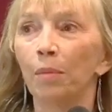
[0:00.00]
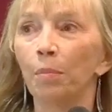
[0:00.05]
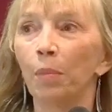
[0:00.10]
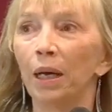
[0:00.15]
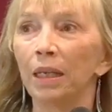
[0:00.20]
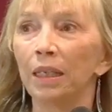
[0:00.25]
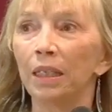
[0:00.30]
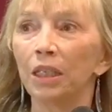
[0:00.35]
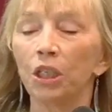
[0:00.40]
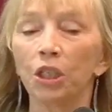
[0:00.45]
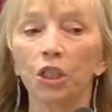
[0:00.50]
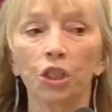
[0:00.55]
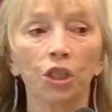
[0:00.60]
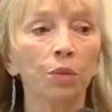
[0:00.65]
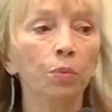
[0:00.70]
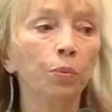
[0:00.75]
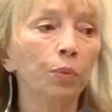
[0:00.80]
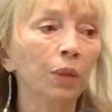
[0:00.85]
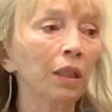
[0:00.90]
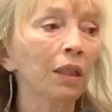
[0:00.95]
But
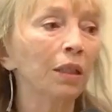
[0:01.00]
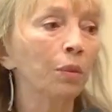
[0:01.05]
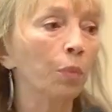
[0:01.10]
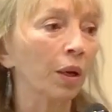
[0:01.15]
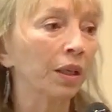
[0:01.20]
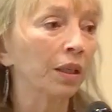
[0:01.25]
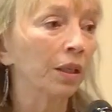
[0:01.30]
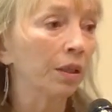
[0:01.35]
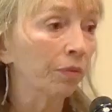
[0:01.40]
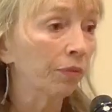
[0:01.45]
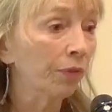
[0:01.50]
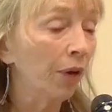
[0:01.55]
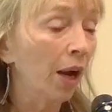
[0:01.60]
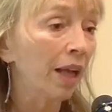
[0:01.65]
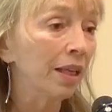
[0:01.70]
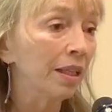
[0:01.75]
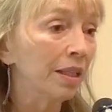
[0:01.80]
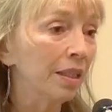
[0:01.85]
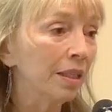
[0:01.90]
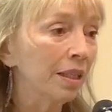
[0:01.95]
she really wanted a
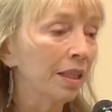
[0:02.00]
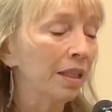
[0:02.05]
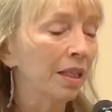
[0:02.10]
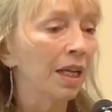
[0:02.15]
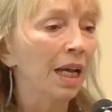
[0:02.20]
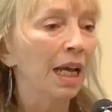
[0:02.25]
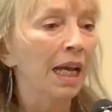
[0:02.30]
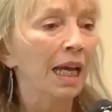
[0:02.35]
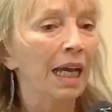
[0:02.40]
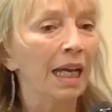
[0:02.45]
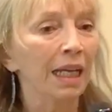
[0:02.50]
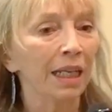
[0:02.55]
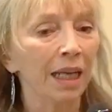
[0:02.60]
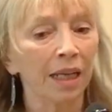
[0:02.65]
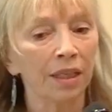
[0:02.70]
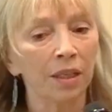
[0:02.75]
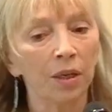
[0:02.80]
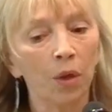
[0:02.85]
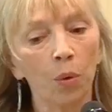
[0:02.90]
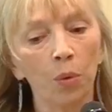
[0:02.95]
friend. And
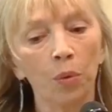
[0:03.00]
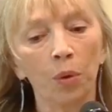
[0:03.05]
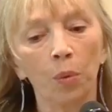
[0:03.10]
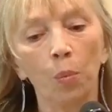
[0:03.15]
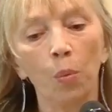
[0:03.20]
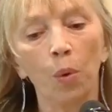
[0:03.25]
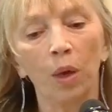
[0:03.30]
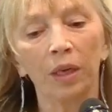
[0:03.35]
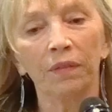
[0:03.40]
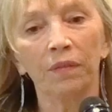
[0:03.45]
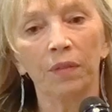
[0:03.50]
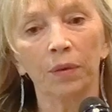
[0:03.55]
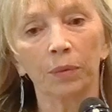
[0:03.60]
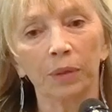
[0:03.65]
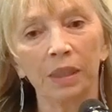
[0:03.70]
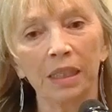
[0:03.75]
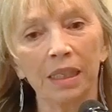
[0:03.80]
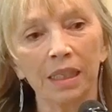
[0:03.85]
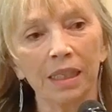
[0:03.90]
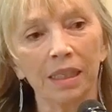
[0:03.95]
I know that one of the
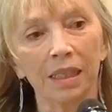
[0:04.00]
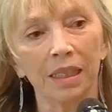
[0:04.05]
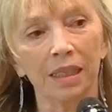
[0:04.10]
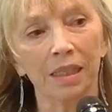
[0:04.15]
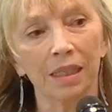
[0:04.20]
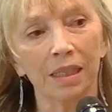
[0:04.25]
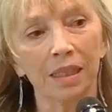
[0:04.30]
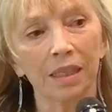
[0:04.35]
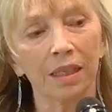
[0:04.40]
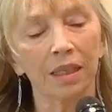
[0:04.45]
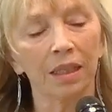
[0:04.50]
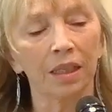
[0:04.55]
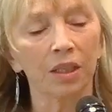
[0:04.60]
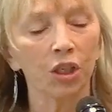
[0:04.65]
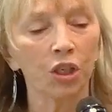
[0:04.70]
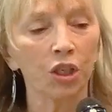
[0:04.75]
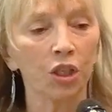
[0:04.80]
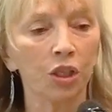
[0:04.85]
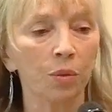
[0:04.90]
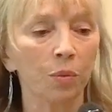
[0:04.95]
reasons that
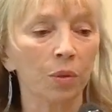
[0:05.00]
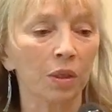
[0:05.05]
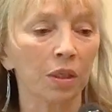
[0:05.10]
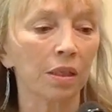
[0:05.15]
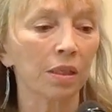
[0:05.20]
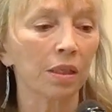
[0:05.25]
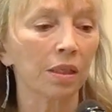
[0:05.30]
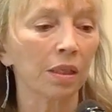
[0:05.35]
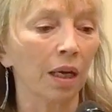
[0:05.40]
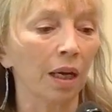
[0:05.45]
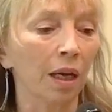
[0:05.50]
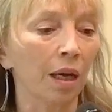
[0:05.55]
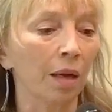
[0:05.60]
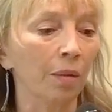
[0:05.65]
she was